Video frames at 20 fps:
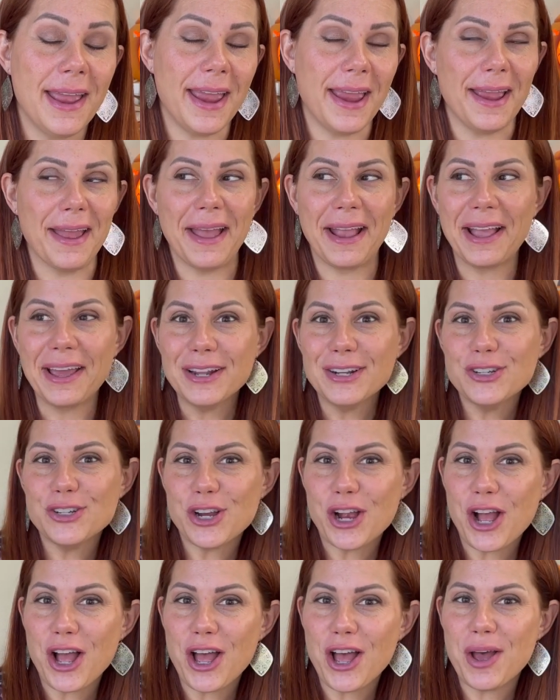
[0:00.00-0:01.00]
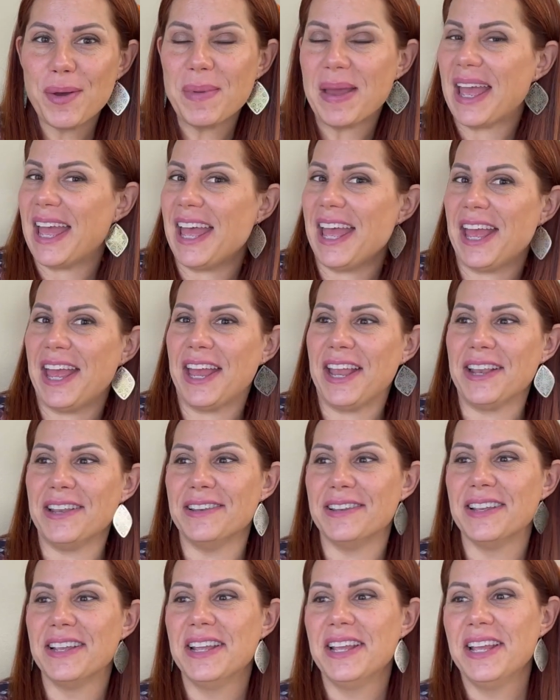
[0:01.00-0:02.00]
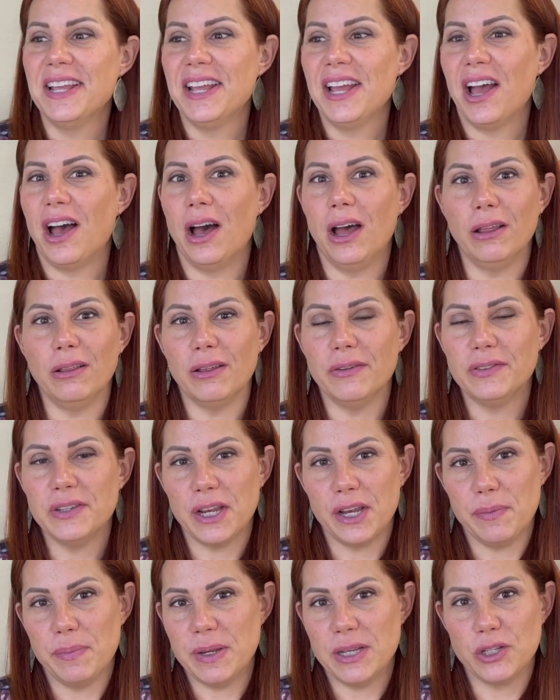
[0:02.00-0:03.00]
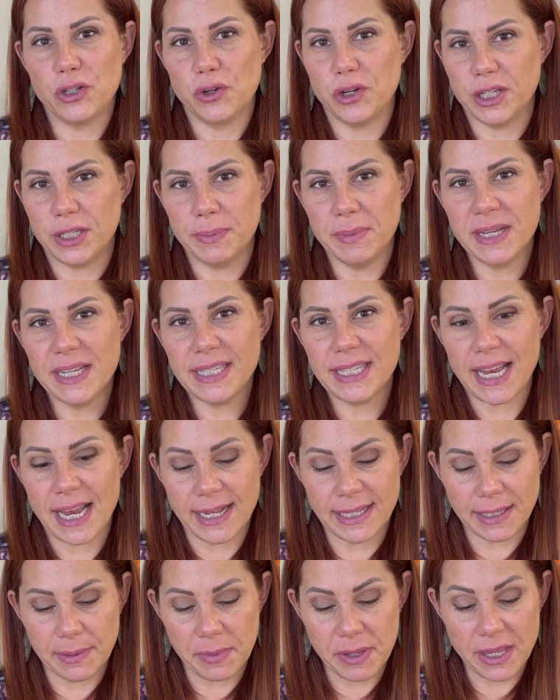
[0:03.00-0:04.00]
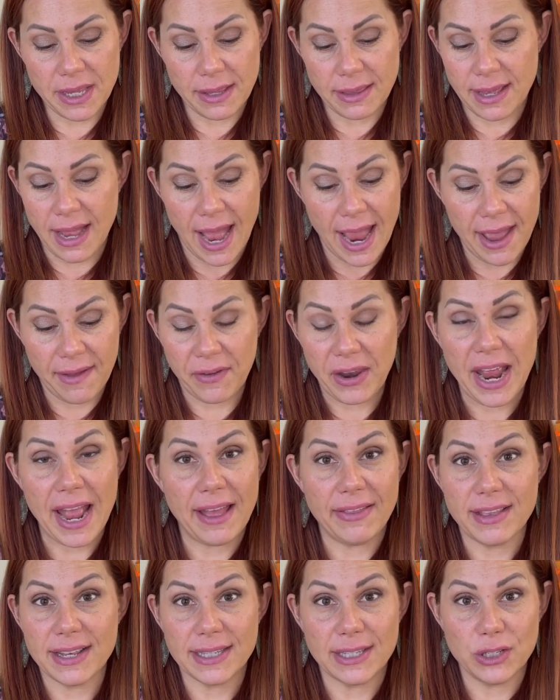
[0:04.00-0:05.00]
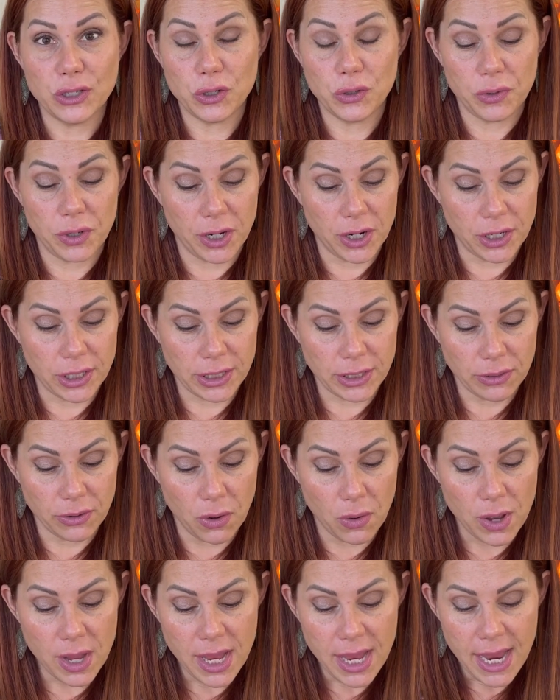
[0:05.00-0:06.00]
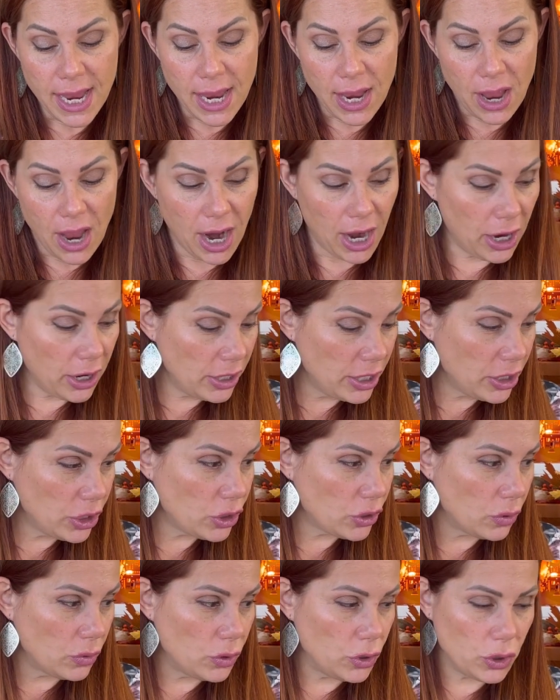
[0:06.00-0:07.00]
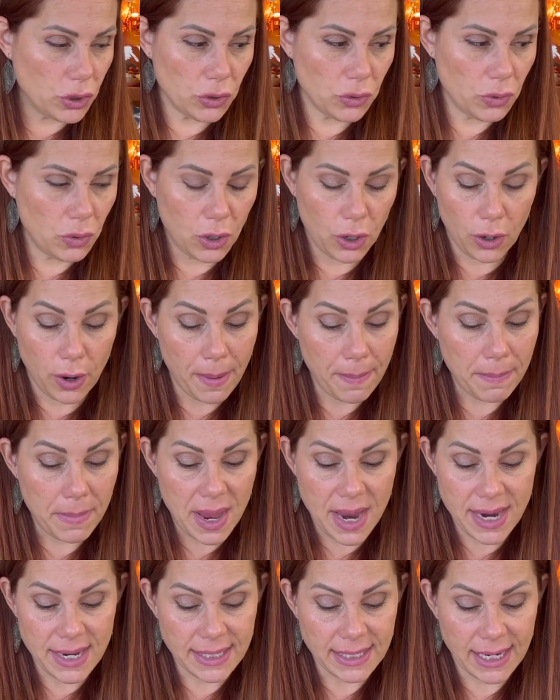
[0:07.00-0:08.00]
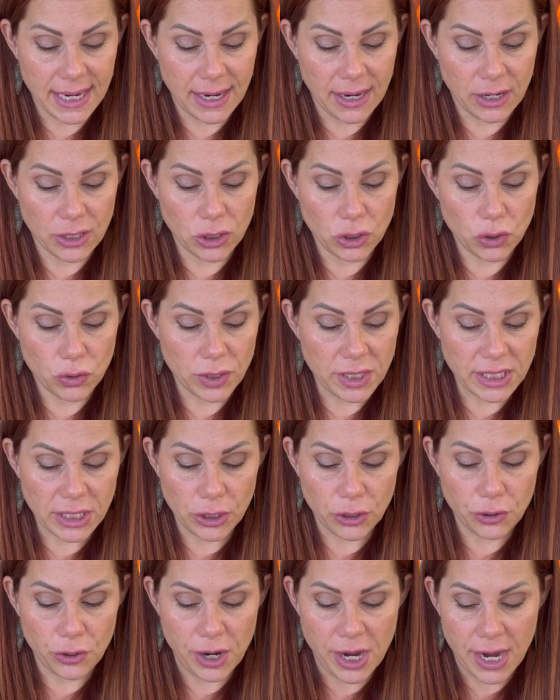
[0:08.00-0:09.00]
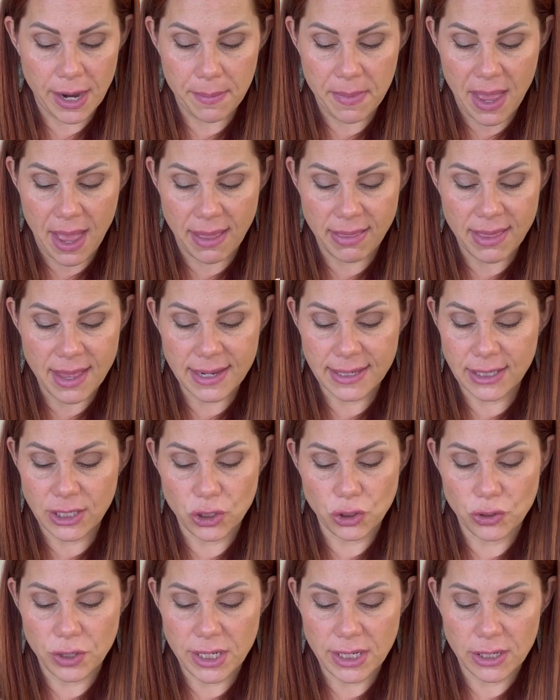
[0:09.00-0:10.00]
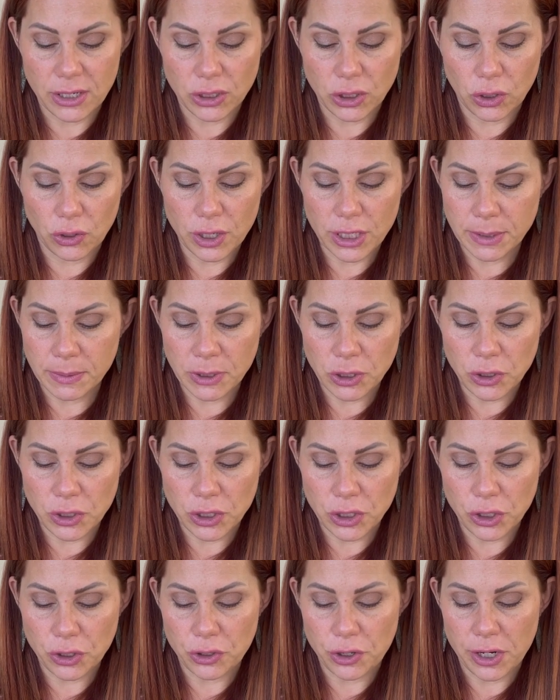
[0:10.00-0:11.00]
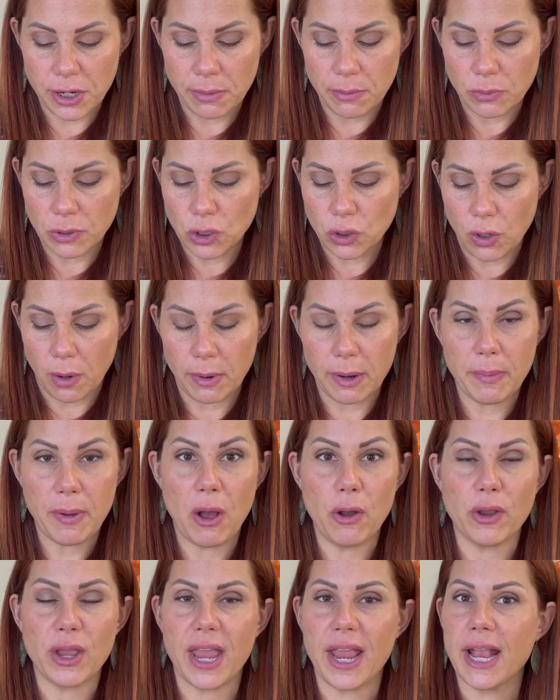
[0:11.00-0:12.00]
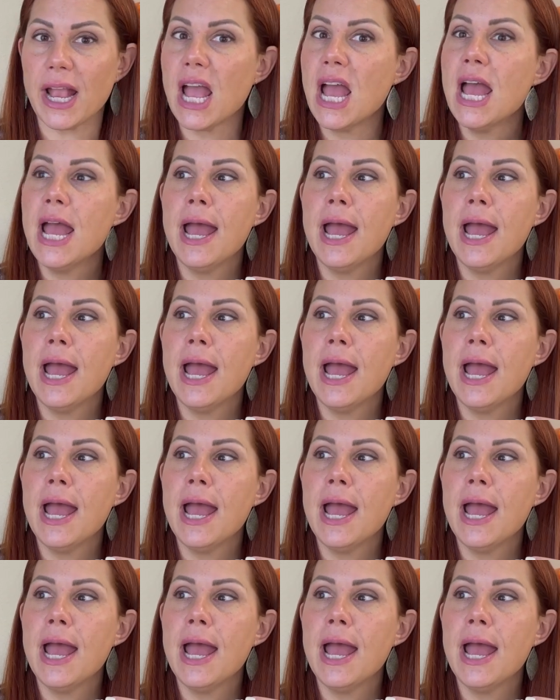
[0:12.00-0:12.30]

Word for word: Hey, I got a job and I love Teddy B's Christmas, and some of the, the I haven't had this in two years. So I already showed you her amazing trees and cream, and this tree, Christmas trees and cream with strawberry pound cake.